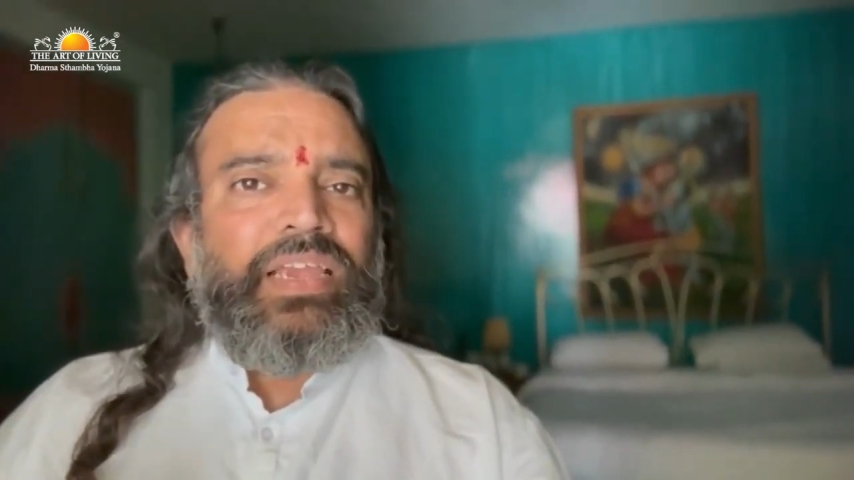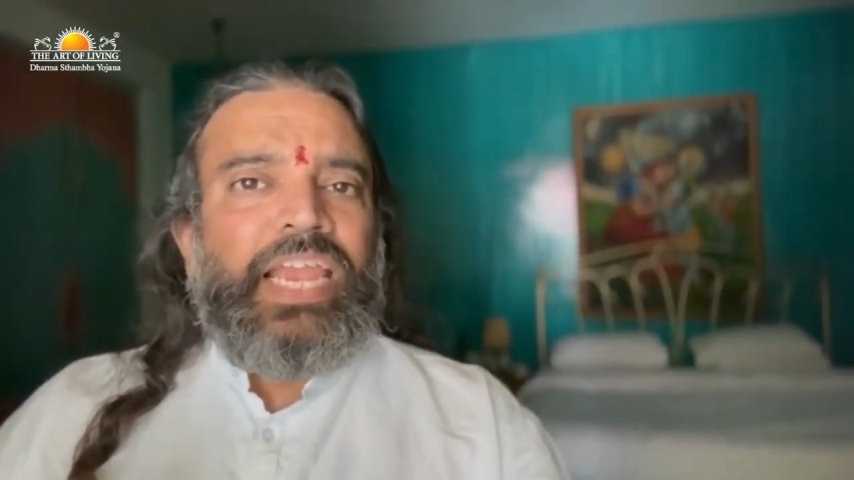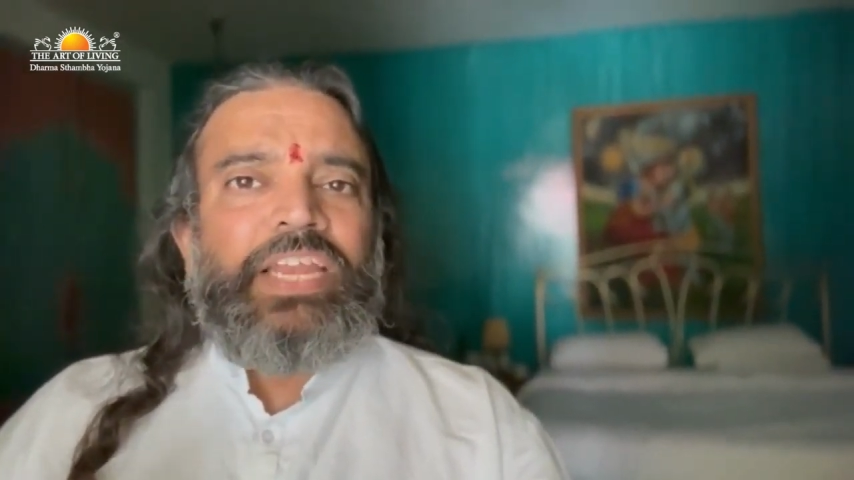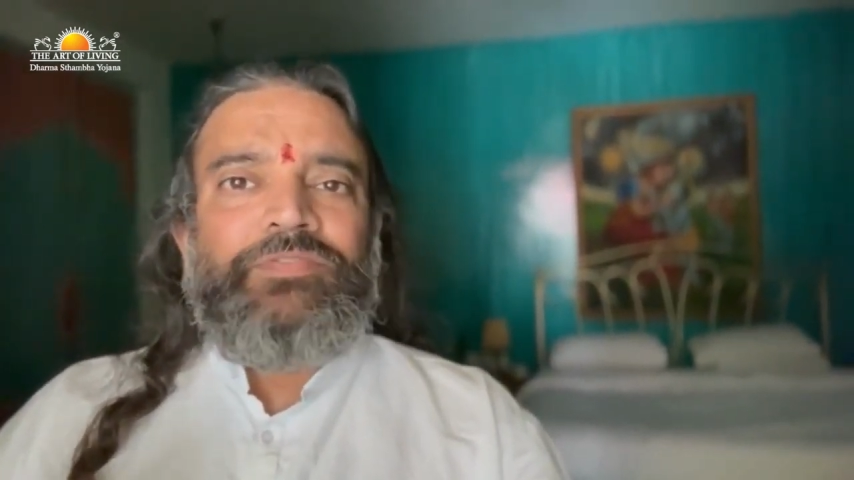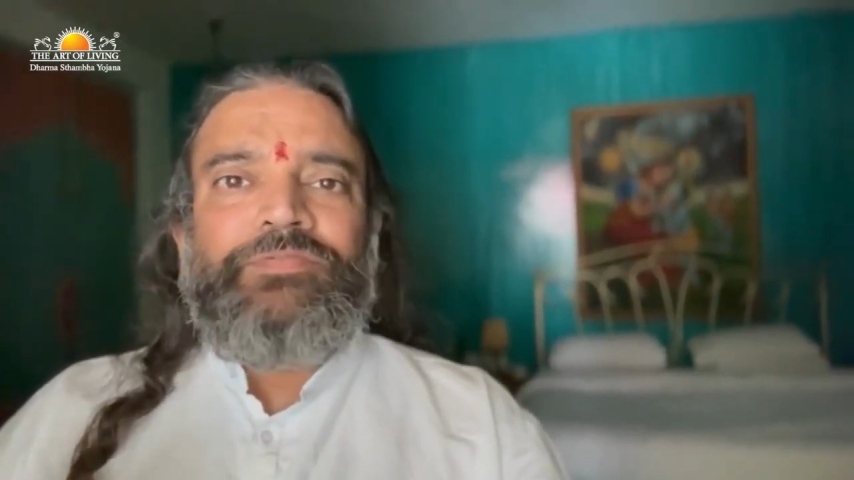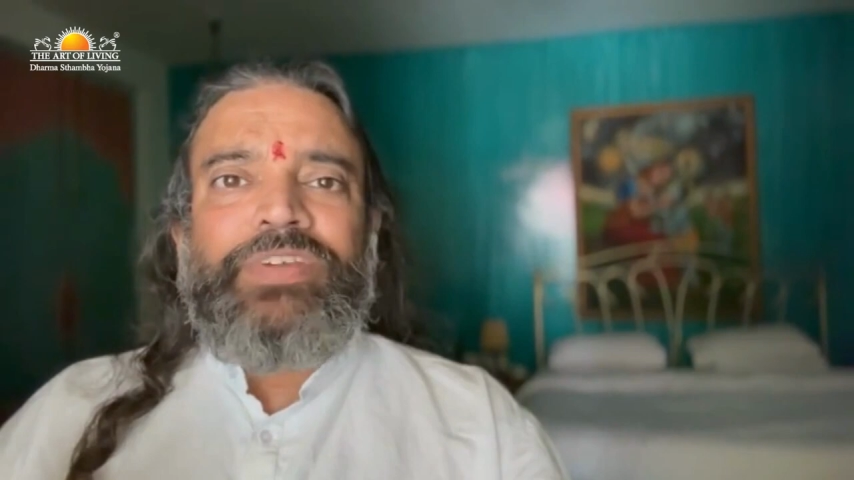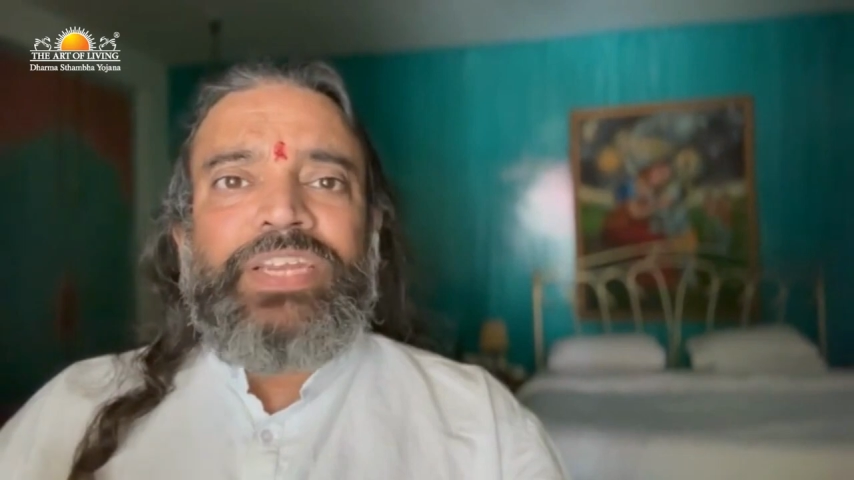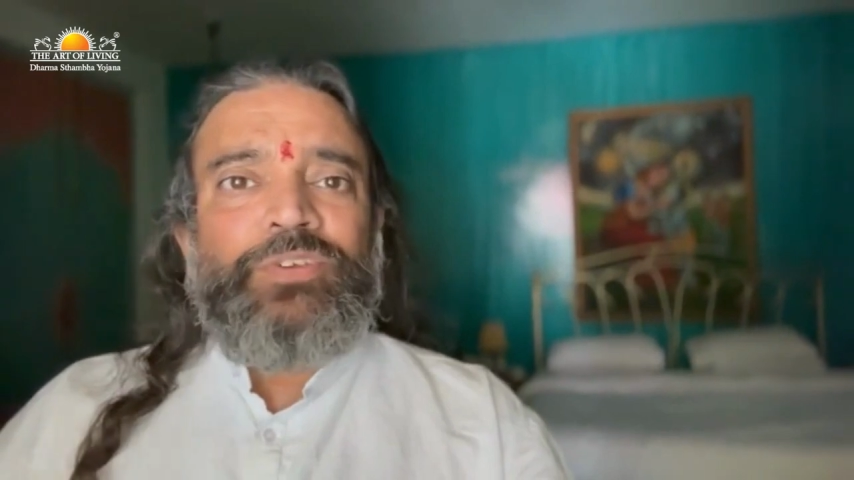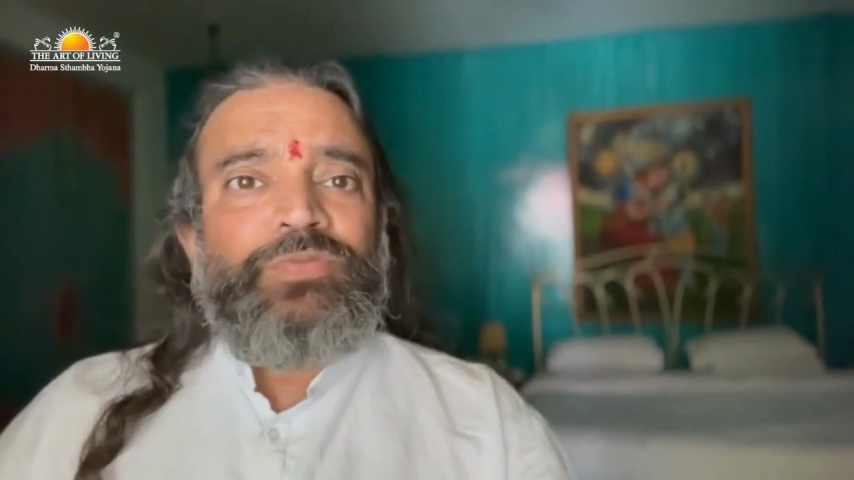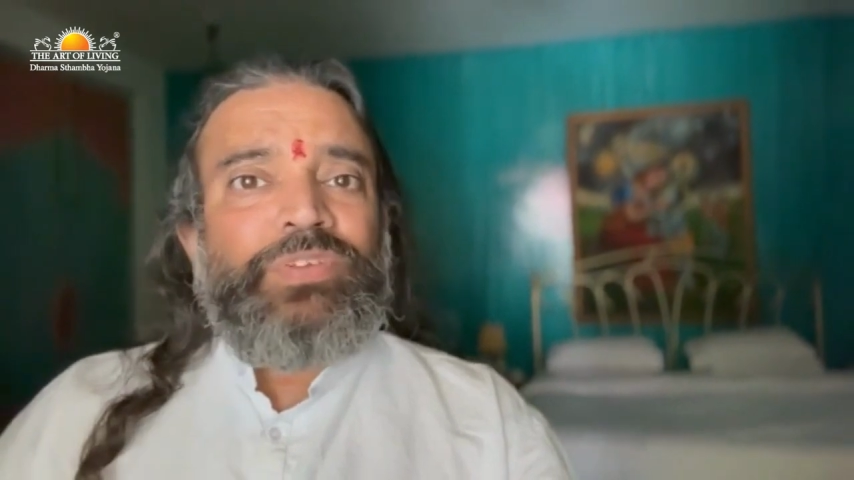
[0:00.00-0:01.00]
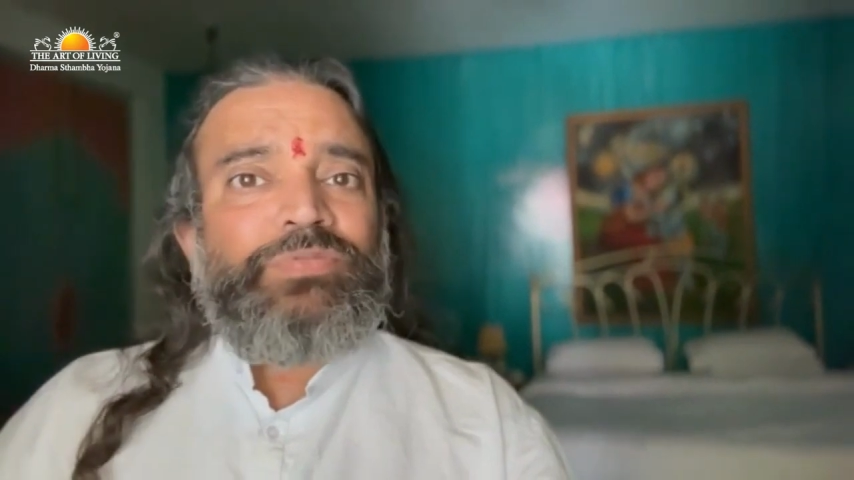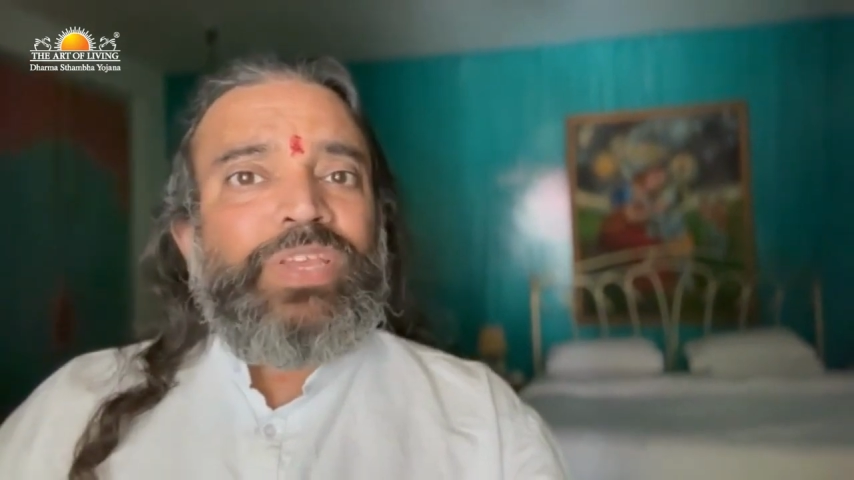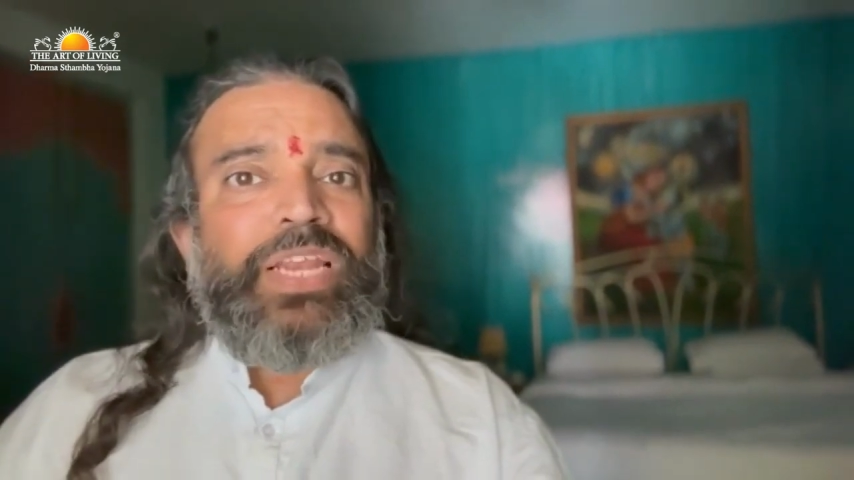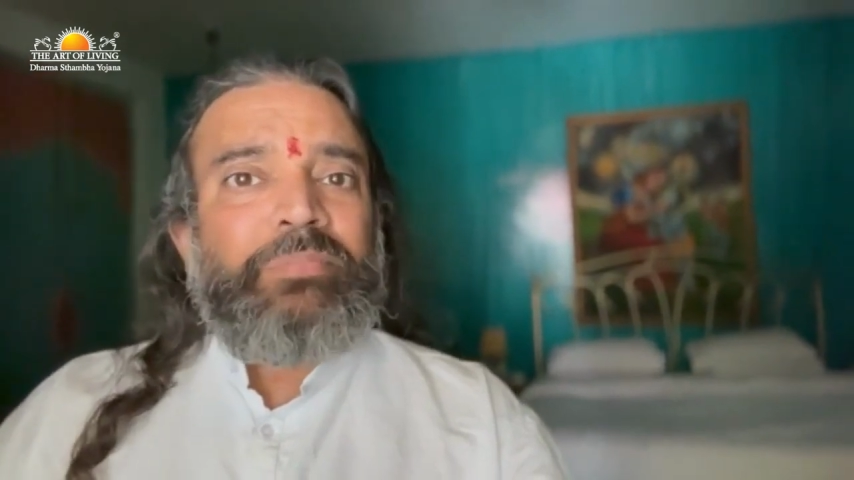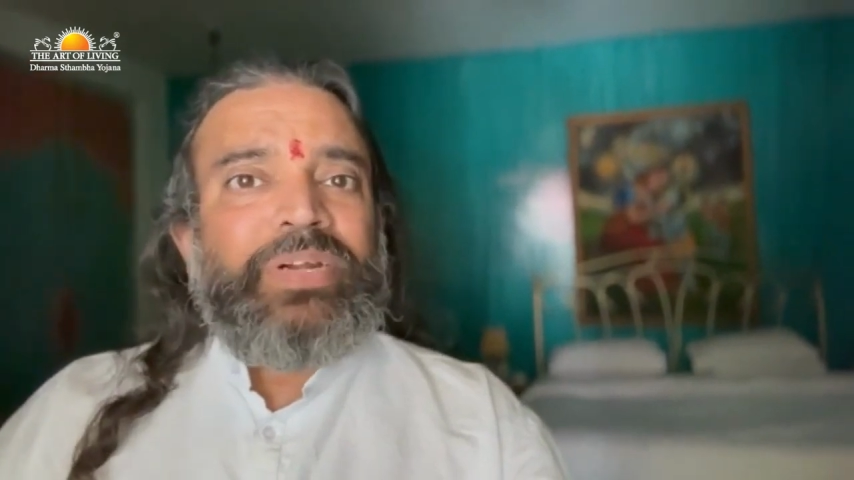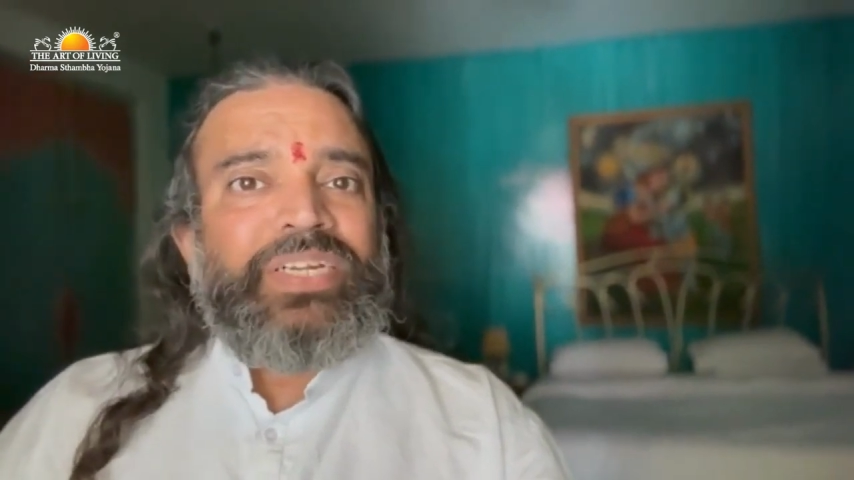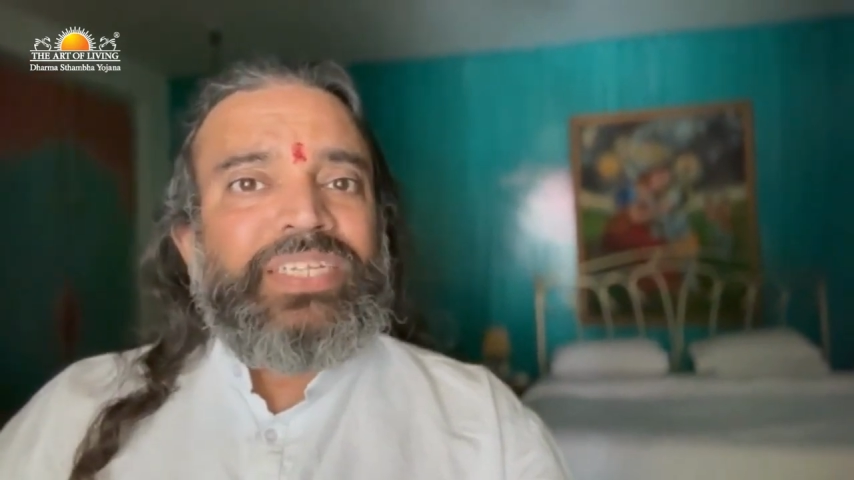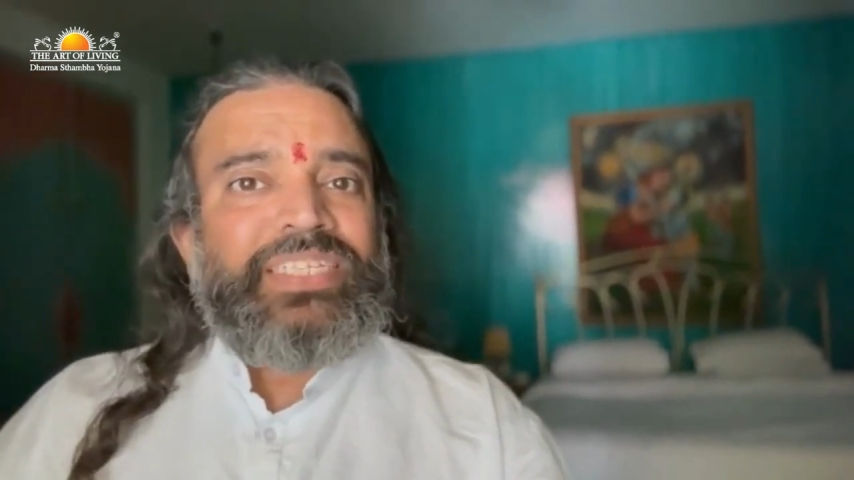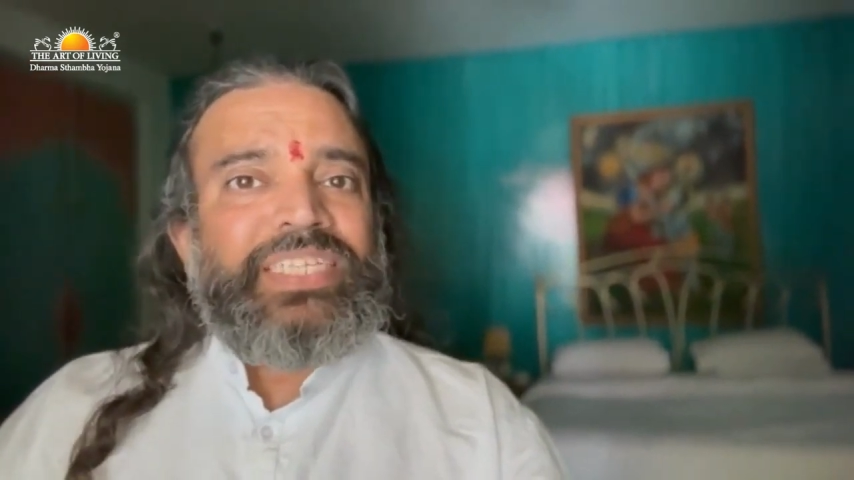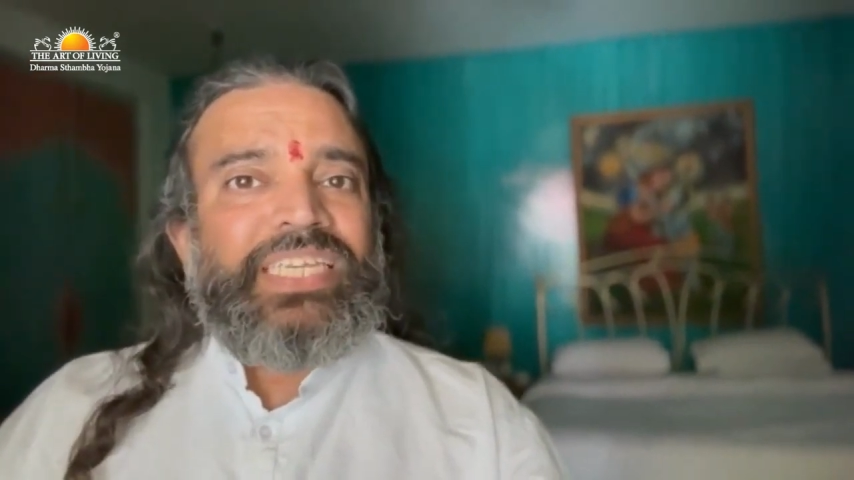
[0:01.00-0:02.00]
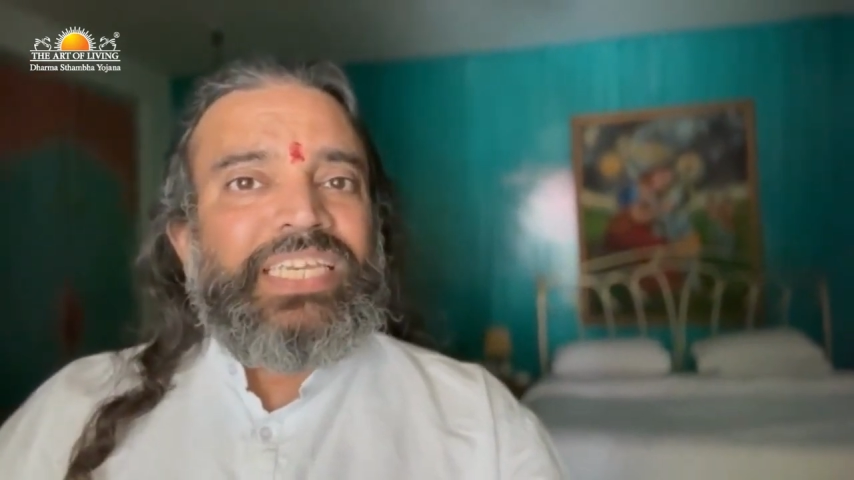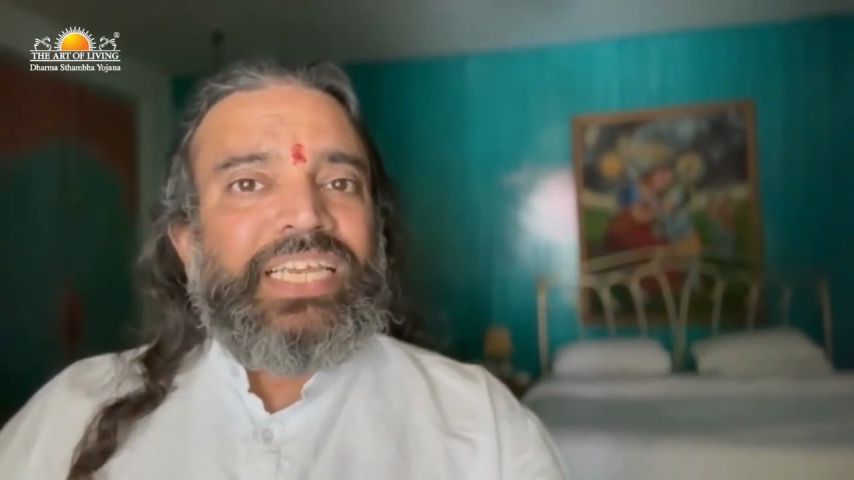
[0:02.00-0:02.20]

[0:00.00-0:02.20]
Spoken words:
And when do we feel abundance?